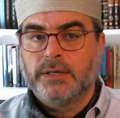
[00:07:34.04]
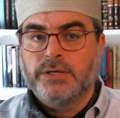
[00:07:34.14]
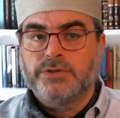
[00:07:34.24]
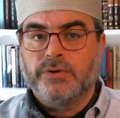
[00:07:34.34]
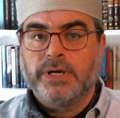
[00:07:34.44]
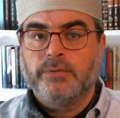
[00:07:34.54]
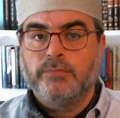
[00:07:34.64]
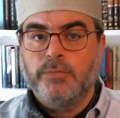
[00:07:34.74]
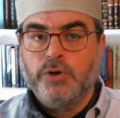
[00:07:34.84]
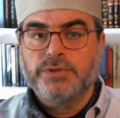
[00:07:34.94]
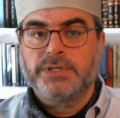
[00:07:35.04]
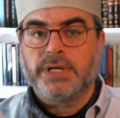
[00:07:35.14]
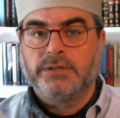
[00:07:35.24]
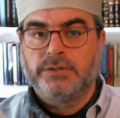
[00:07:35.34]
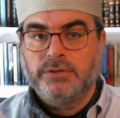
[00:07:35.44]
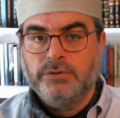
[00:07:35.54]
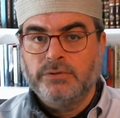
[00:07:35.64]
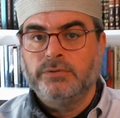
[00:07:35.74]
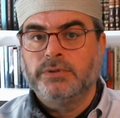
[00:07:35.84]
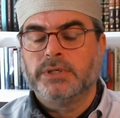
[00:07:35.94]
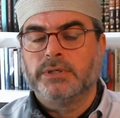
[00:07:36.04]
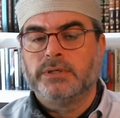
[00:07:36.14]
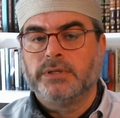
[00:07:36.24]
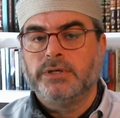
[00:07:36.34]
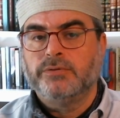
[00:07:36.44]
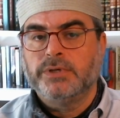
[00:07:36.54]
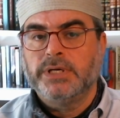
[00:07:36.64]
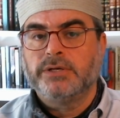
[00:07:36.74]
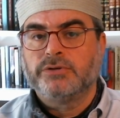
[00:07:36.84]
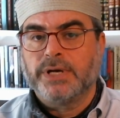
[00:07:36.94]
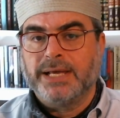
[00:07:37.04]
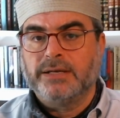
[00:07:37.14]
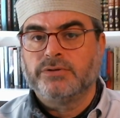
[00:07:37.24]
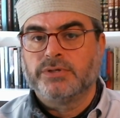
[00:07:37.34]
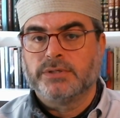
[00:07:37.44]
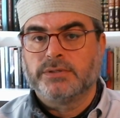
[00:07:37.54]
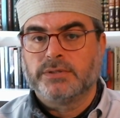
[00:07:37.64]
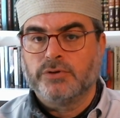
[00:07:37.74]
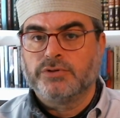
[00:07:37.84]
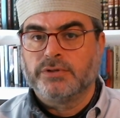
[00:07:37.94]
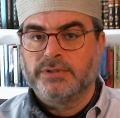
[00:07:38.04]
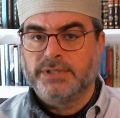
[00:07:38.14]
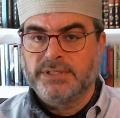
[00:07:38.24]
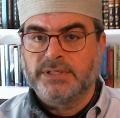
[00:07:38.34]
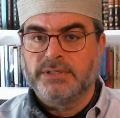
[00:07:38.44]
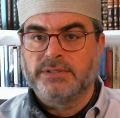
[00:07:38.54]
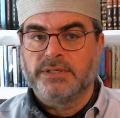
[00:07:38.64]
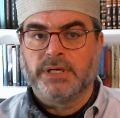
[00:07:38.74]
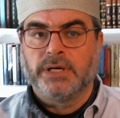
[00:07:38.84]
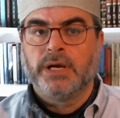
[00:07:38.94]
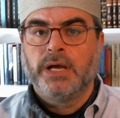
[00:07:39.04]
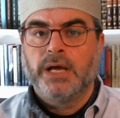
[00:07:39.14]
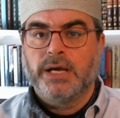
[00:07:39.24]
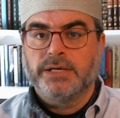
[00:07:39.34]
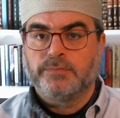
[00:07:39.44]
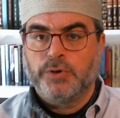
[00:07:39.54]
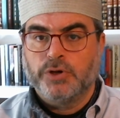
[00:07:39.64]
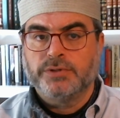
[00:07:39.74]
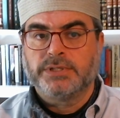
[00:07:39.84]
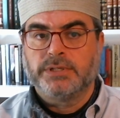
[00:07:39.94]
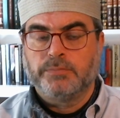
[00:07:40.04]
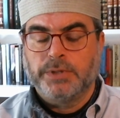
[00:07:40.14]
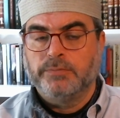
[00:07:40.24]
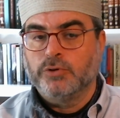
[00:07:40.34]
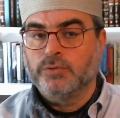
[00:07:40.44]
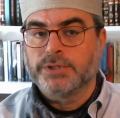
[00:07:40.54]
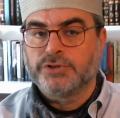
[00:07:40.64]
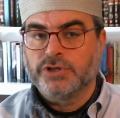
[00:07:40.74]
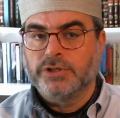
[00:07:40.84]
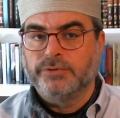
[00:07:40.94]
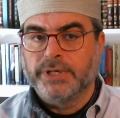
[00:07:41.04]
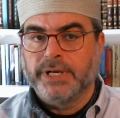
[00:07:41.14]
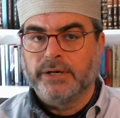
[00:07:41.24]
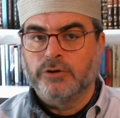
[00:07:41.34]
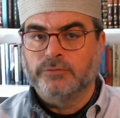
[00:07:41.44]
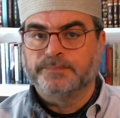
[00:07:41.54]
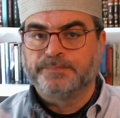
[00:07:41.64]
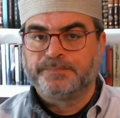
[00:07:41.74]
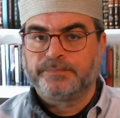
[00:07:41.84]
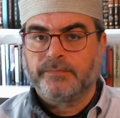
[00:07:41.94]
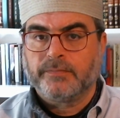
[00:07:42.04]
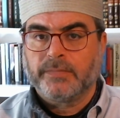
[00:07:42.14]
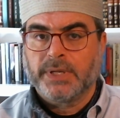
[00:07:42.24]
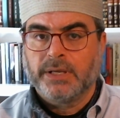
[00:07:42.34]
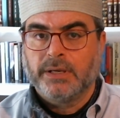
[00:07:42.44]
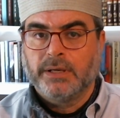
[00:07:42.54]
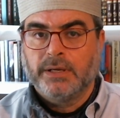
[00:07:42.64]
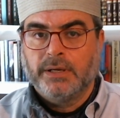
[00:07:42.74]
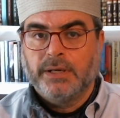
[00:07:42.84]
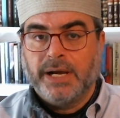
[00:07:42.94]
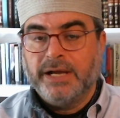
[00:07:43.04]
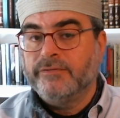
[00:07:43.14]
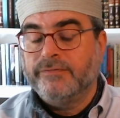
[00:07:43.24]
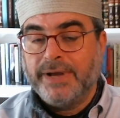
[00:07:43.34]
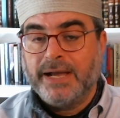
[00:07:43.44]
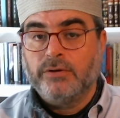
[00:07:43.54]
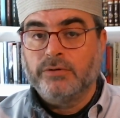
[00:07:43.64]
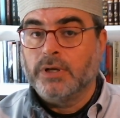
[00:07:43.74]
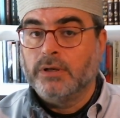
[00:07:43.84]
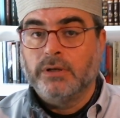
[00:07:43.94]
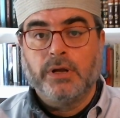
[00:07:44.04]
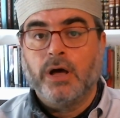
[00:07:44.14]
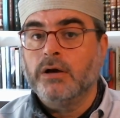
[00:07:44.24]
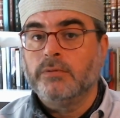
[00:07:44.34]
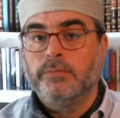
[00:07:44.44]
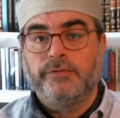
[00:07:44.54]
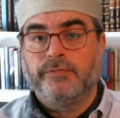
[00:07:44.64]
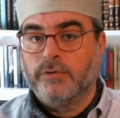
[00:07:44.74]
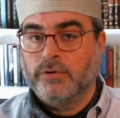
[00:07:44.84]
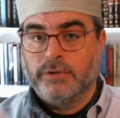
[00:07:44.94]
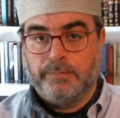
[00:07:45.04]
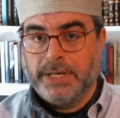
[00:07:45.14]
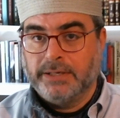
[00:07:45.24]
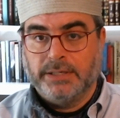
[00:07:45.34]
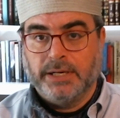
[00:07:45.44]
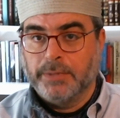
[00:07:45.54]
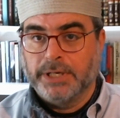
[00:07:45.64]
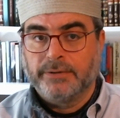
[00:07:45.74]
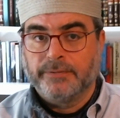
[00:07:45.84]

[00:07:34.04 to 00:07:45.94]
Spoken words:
so I am most attuned to the unique challenges social distancing has posed to people with children at home. I have found, long before the pandemic,